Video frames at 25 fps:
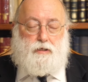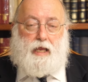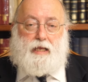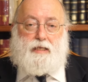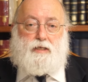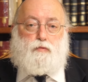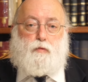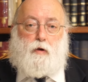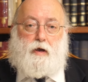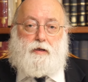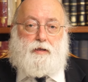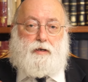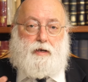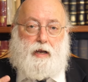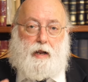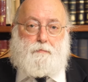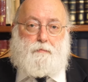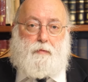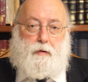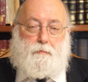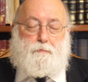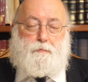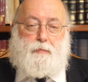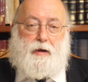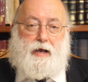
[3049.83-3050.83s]
That's why the
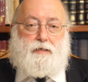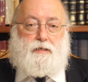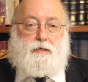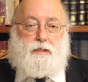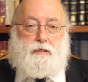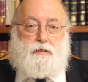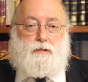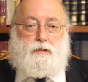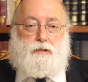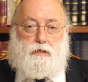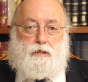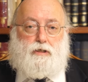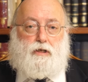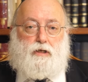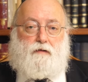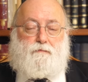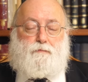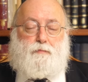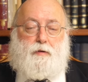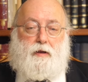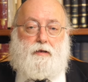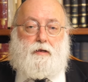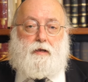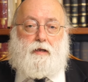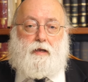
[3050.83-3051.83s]
Rambam Pastins in Seif
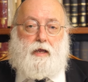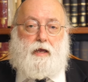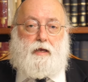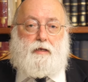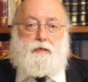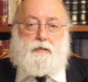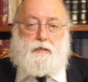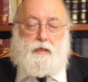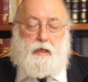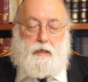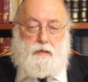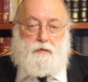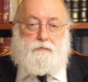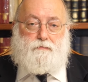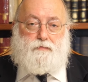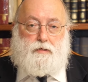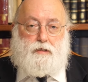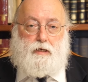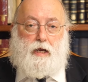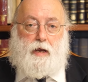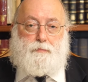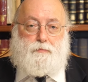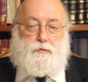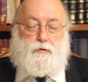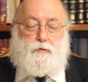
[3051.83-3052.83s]
Pedek Ches, the end of
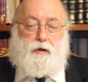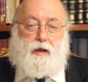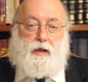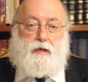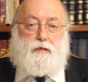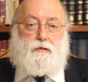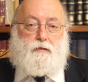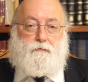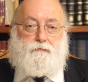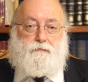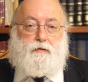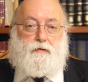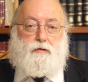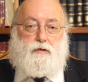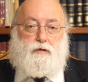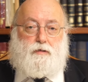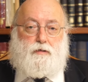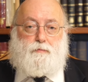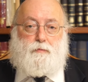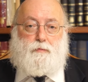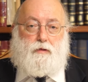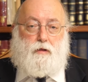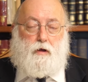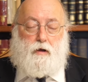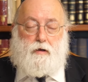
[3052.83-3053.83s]
chapter 8 of Hilchas
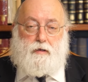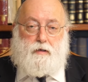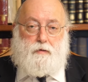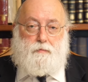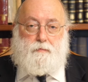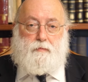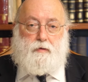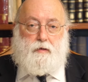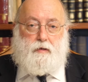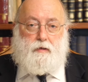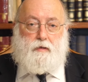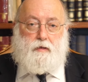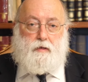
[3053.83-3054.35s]
Malachim,